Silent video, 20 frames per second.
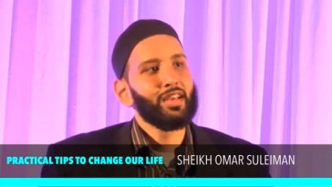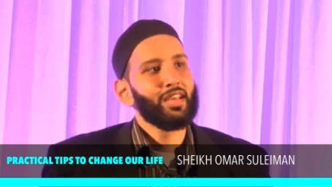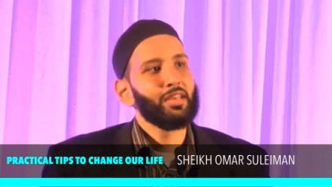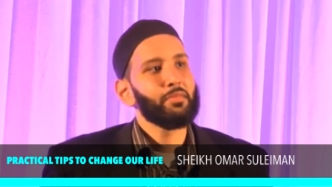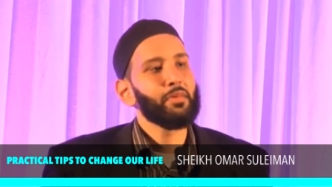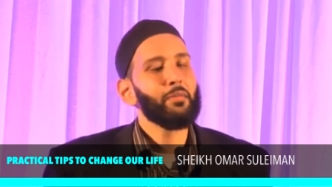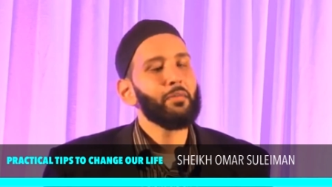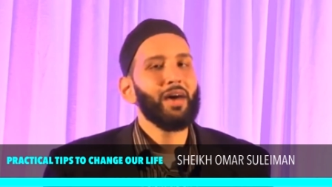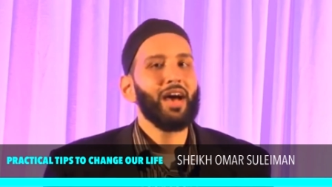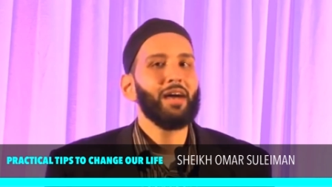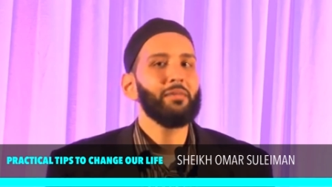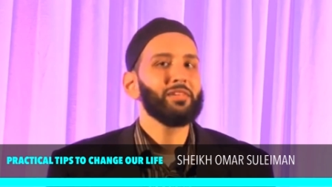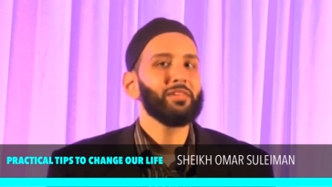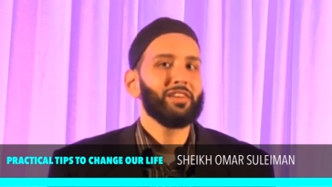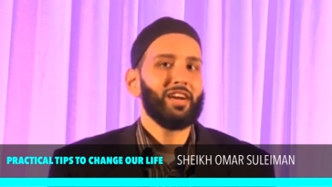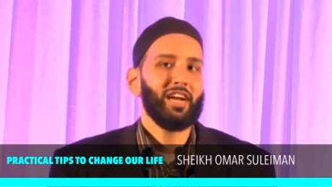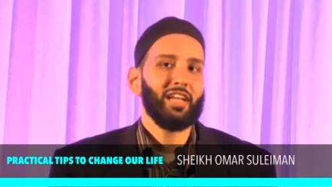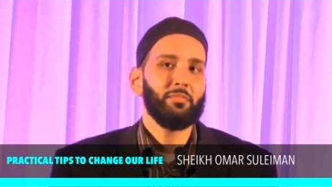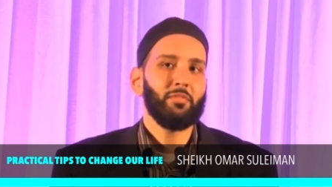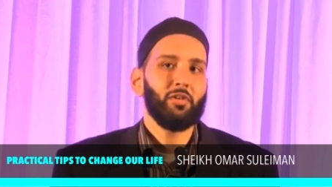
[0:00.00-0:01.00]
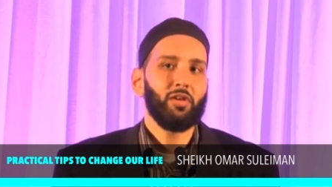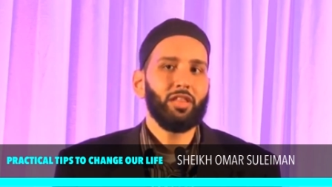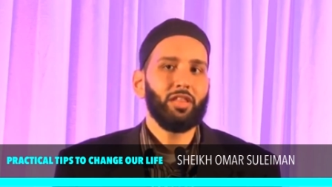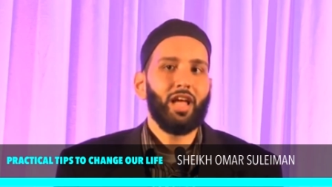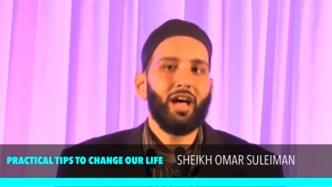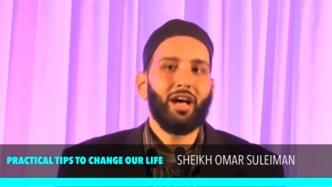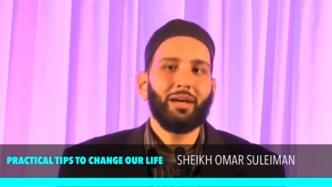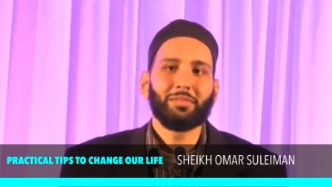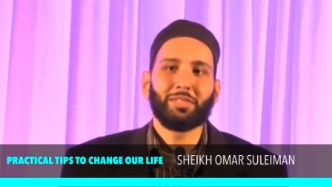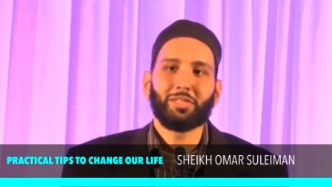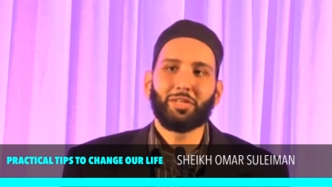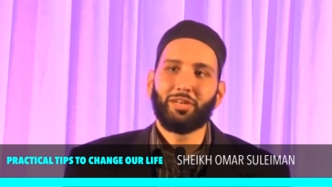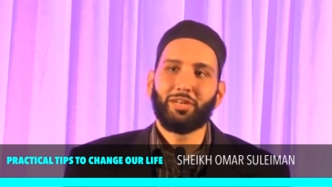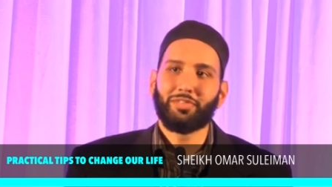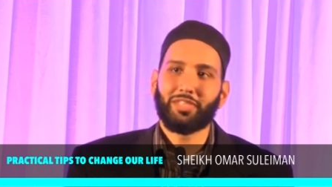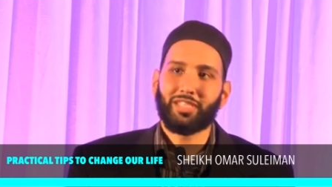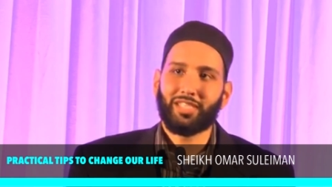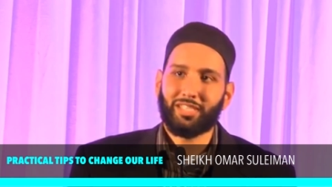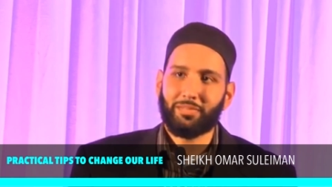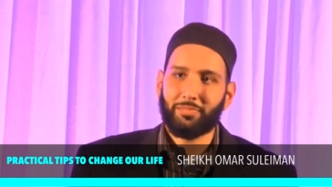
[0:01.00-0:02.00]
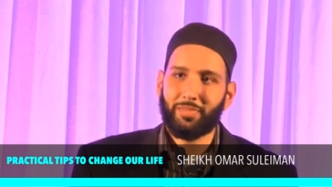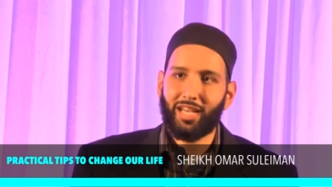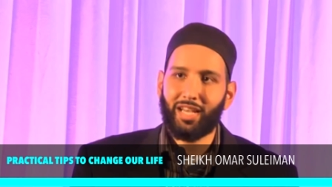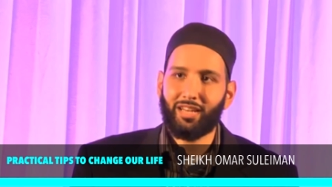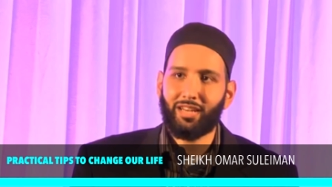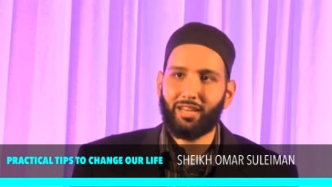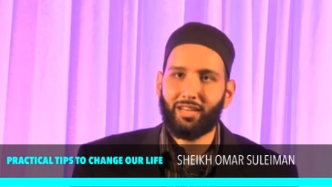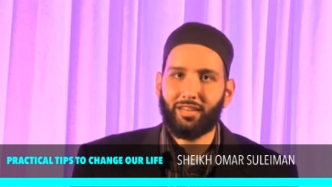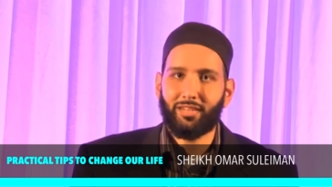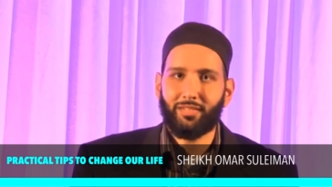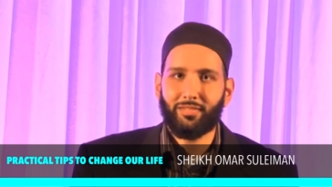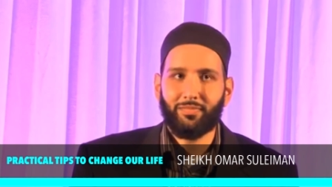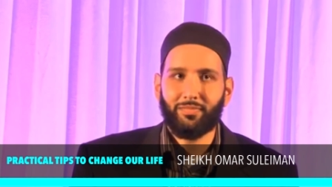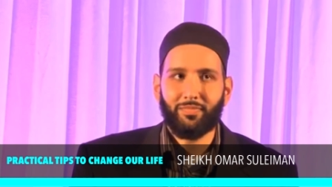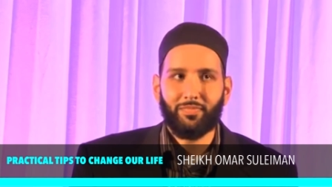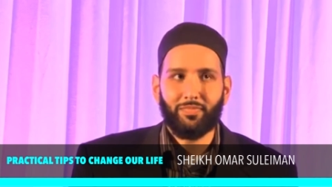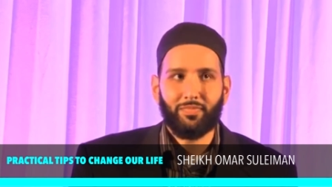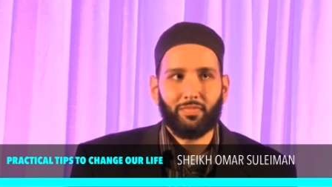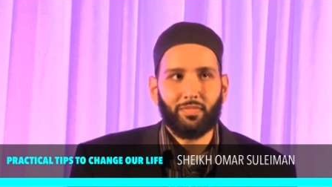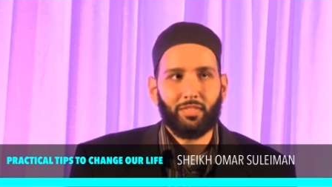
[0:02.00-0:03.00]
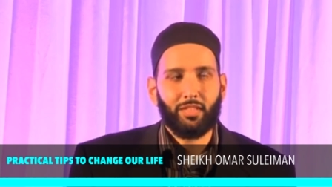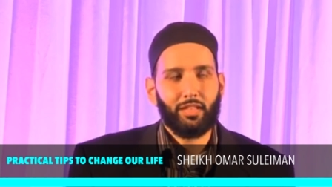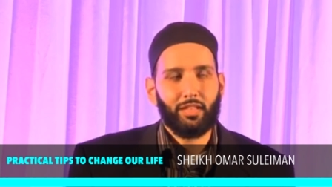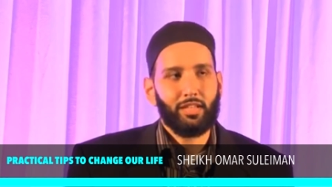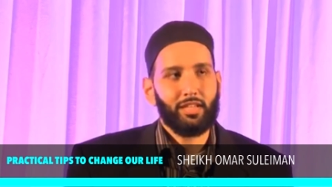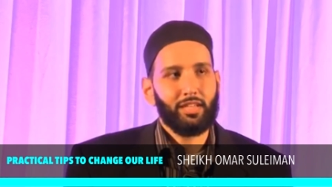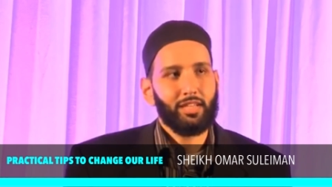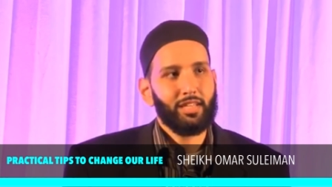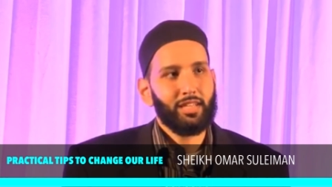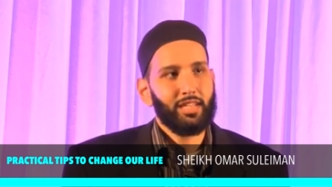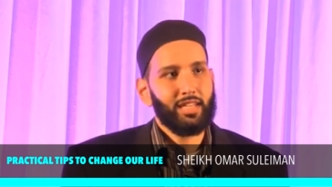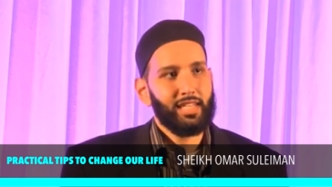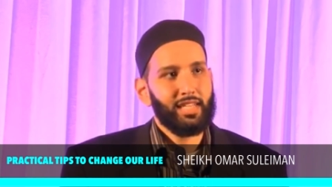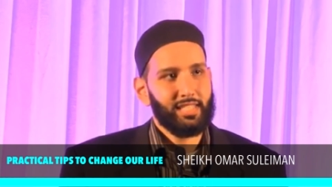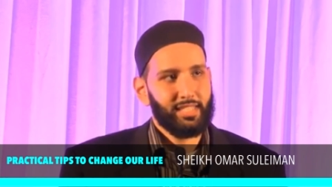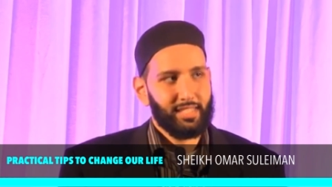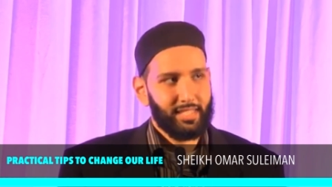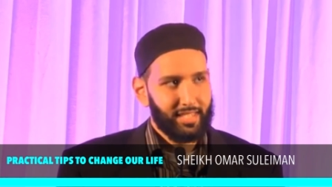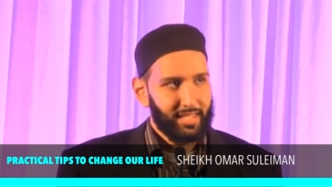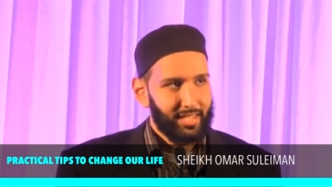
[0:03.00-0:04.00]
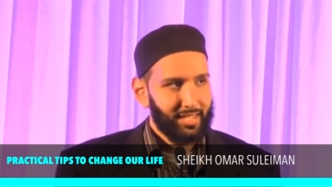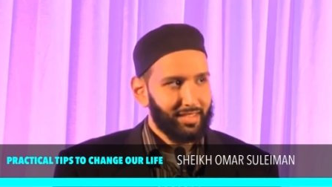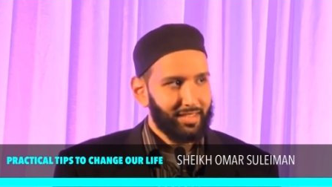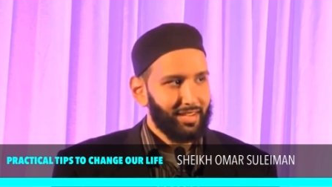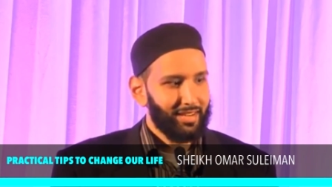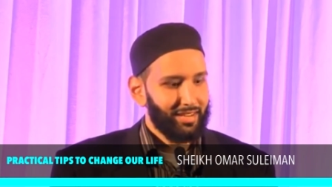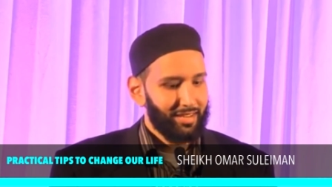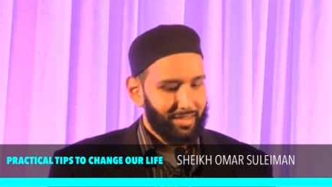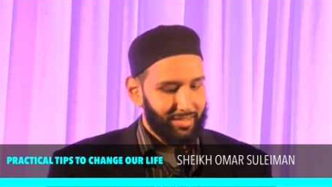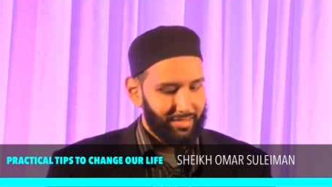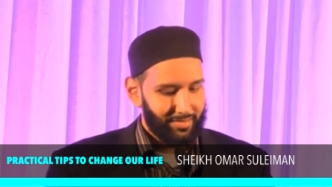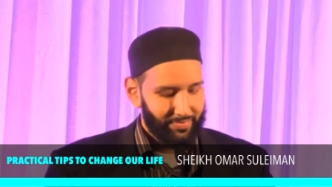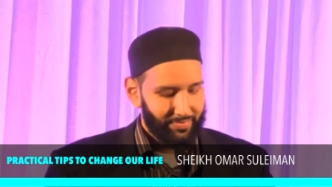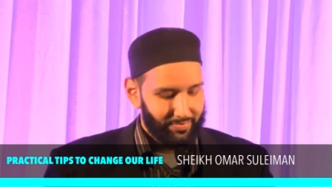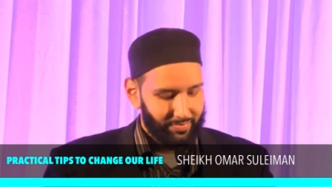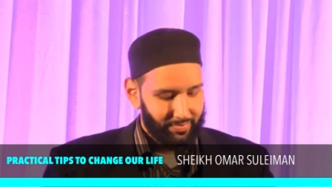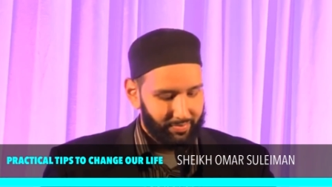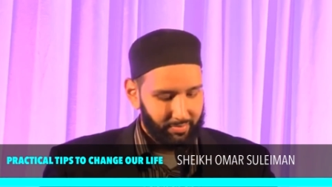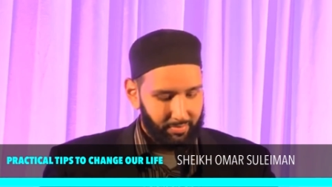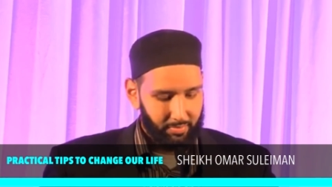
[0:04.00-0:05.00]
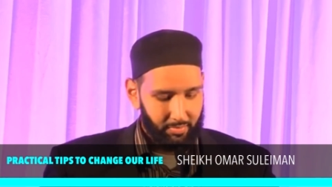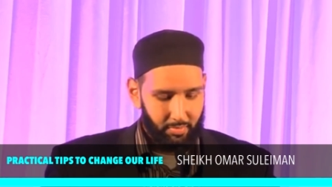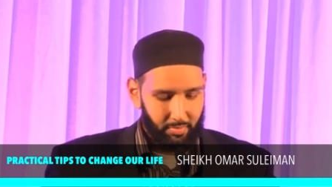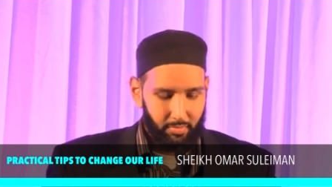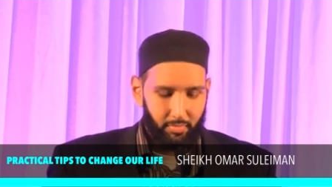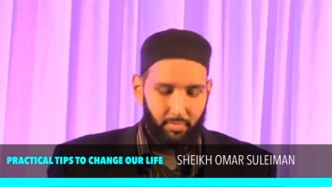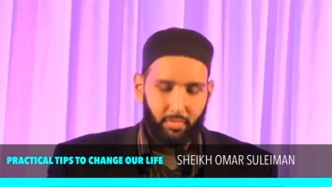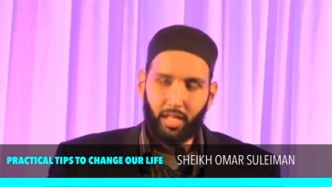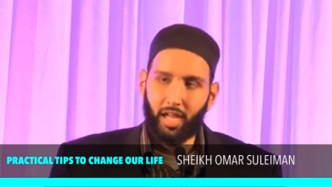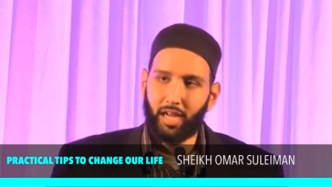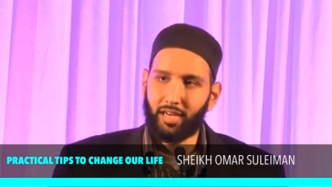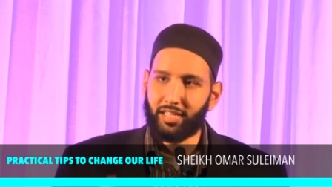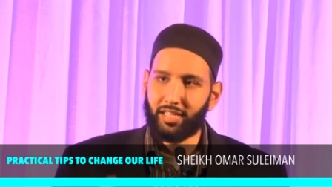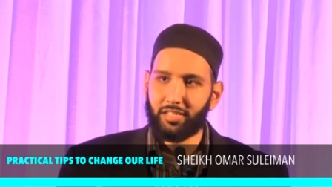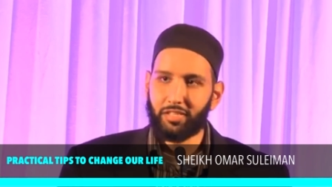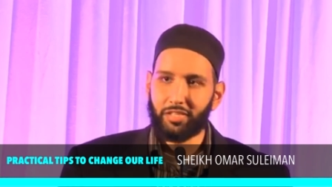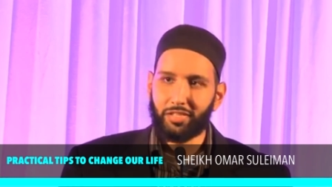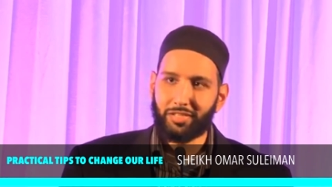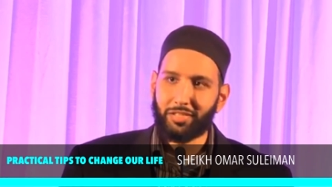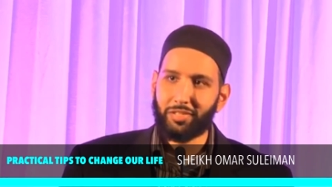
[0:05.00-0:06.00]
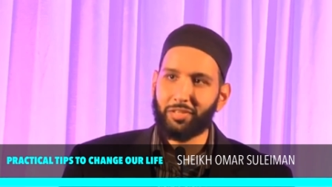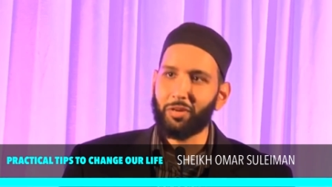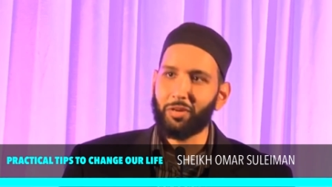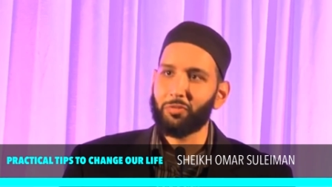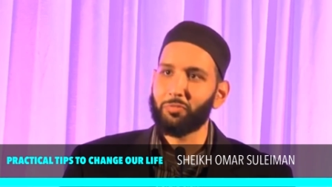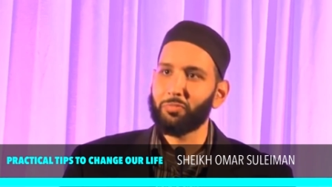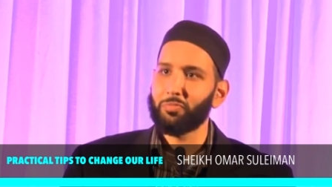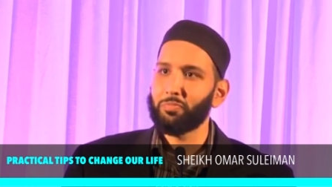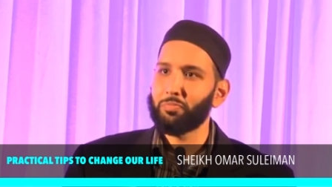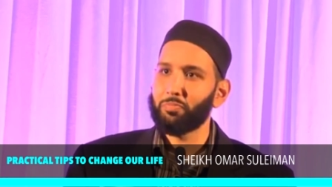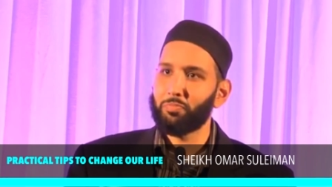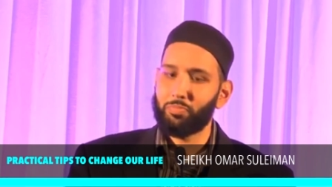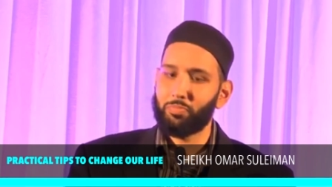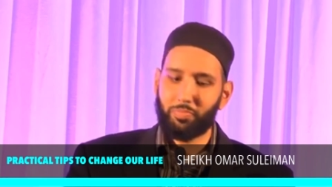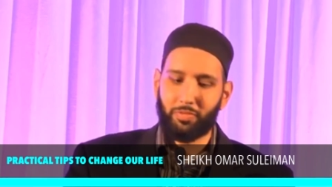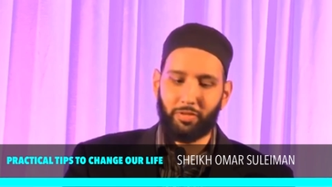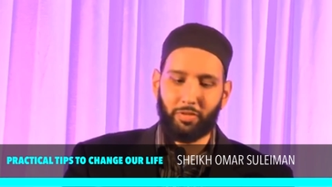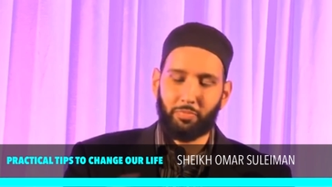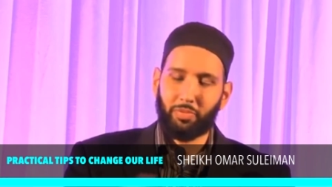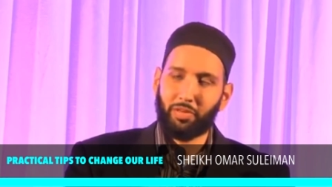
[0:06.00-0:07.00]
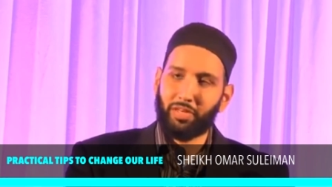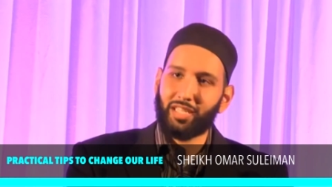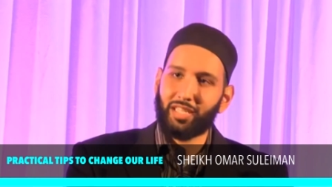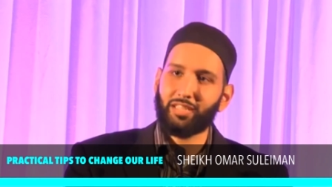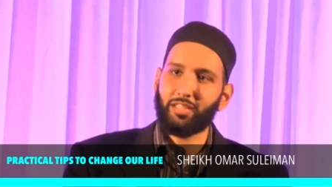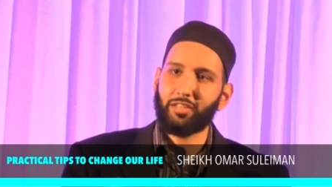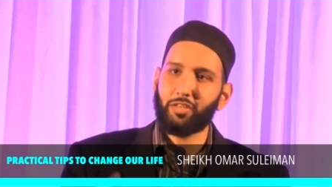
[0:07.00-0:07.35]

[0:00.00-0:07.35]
Imam Ahmad rahimahullah observes this man. He's sitting there and he's, you know, putting the